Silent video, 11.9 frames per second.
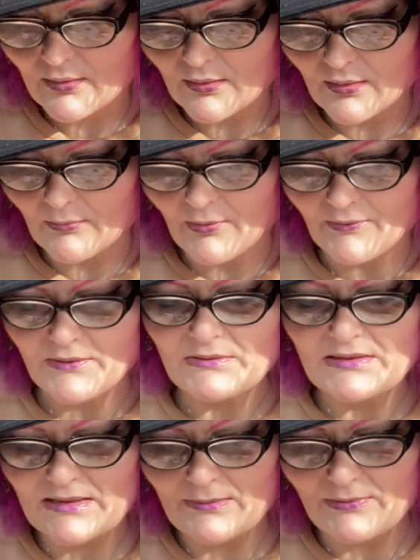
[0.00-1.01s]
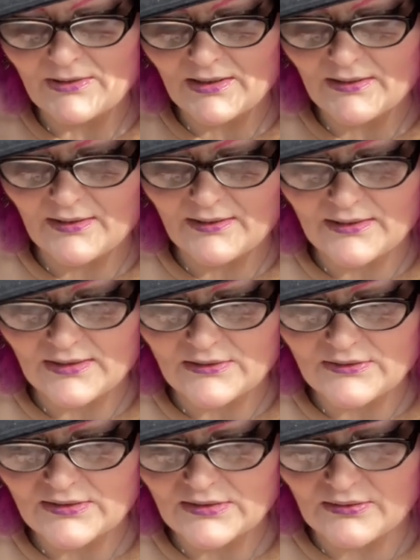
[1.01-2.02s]
I'm only skimming it, and
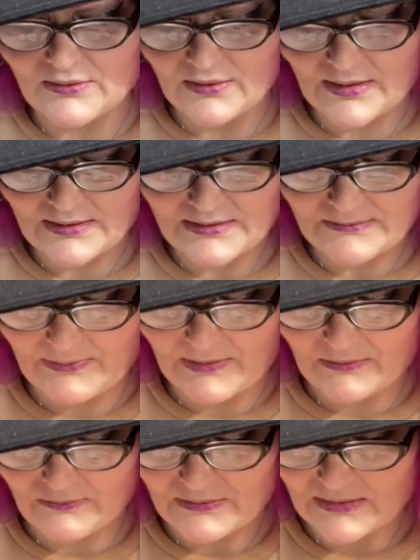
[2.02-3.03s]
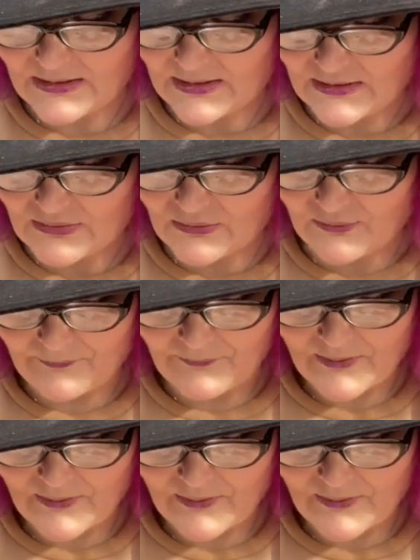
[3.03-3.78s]
it's just like spells, and it's got